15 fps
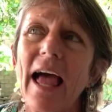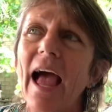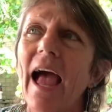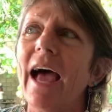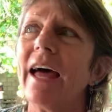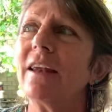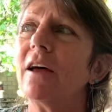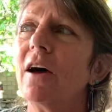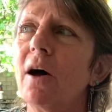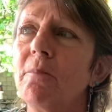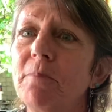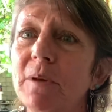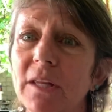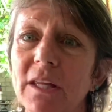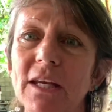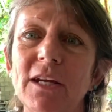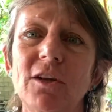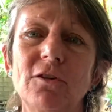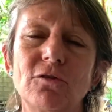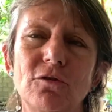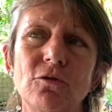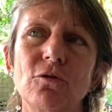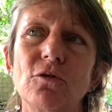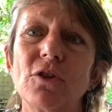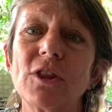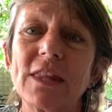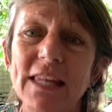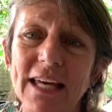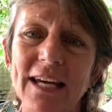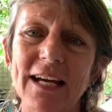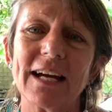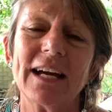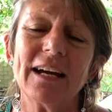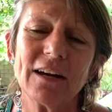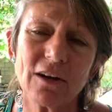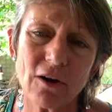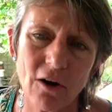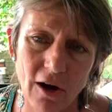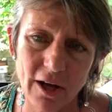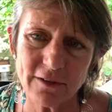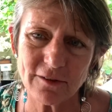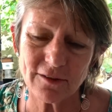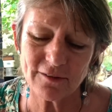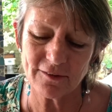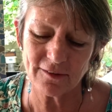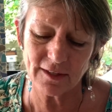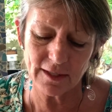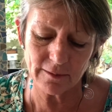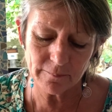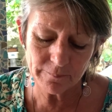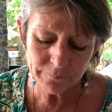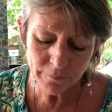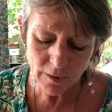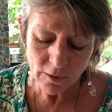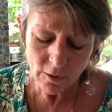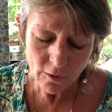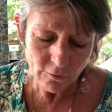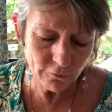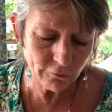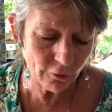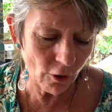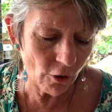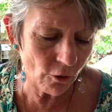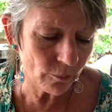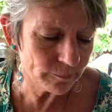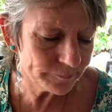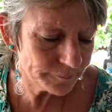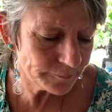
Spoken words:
and ability to think consciously. So